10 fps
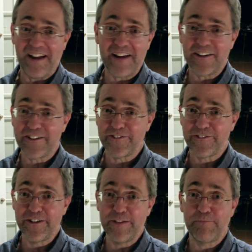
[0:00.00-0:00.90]
I could
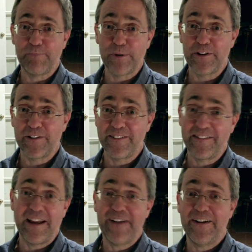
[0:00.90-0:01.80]
flip burgers
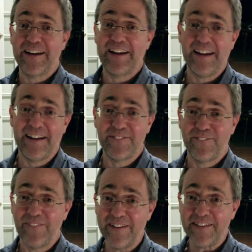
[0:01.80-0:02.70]
and now I can't.
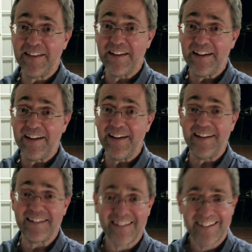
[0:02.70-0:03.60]
What the
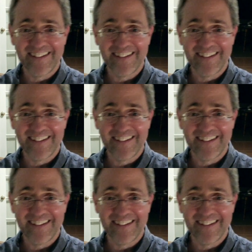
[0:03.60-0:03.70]
heck?"